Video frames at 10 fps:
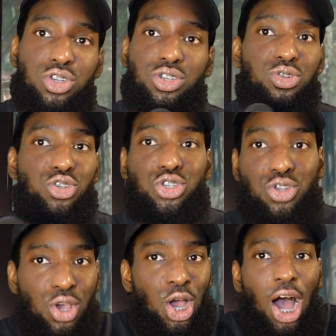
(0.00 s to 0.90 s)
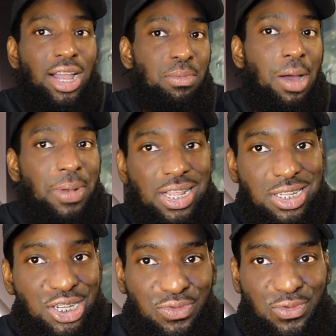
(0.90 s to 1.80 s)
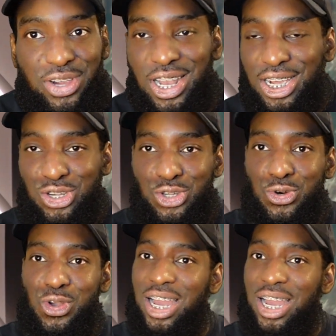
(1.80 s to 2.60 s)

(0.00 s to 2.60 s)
just hugging my PlayStation 3, like you saw,